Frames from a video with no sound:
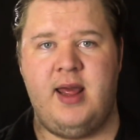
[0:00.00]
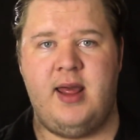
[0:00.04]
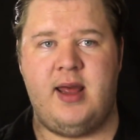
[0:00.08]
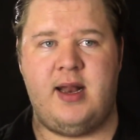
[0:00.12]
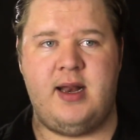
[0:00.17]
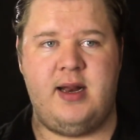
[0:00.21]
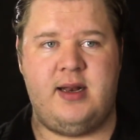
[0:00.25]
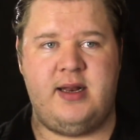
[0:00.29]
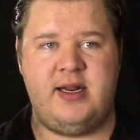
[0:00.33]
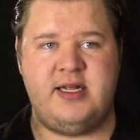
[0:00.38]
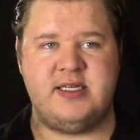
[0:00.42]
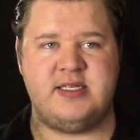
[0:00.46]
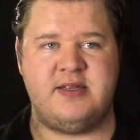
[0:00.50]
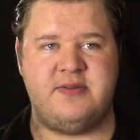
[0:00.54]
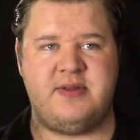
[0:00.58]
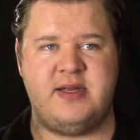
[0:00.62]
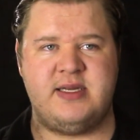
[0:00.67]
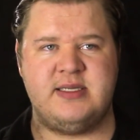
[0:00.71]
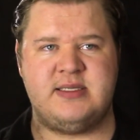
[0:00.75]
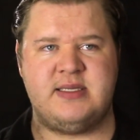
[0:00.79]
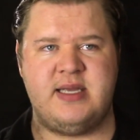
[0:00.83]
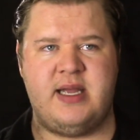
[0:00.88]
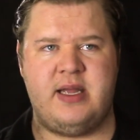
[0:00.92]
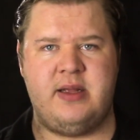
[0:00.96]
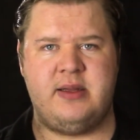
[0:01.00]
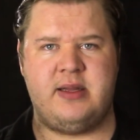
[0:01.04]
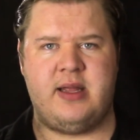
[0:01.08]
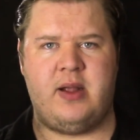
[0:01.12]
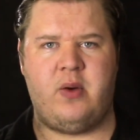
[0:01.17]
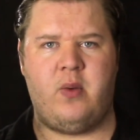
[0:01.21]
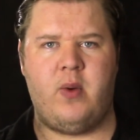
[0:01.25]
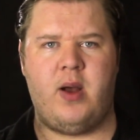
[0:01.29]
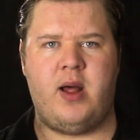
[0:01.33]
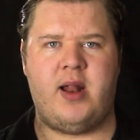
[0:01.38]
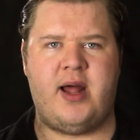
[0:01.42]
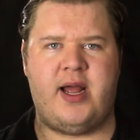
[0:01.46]
And at least if they say
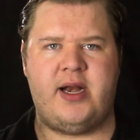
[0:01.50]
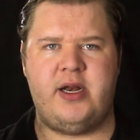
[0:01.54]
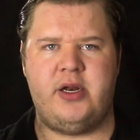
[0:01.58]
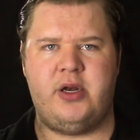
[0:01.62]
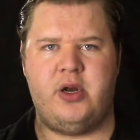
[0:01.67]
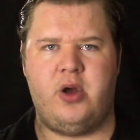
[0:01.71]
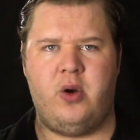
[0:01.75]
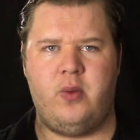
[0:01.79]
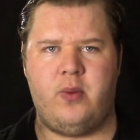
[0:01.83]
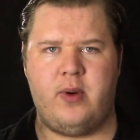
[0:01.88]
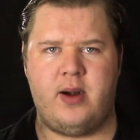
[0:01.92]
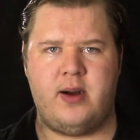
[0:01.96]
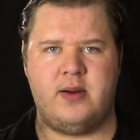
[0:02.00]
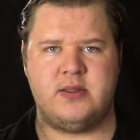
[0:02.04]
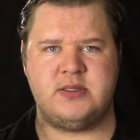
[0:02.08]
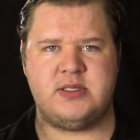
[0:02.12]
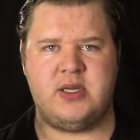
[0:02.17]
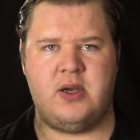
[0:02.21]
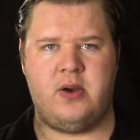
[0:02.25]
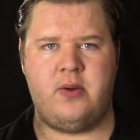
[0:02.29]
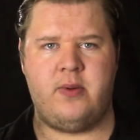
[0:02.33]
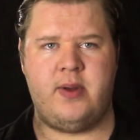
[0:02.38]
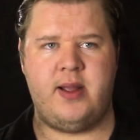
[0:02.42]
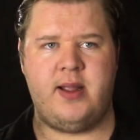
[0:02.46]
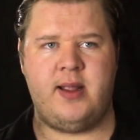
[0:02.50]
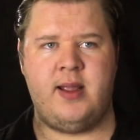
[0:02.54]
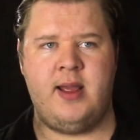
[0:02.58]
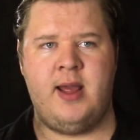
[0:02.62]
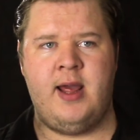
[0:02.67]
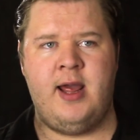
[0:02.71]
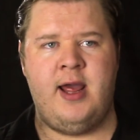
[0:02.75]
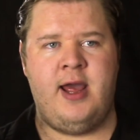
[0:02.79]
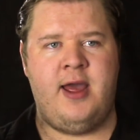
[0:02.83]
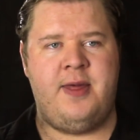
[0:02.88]
like, well, I didn't know where I was going,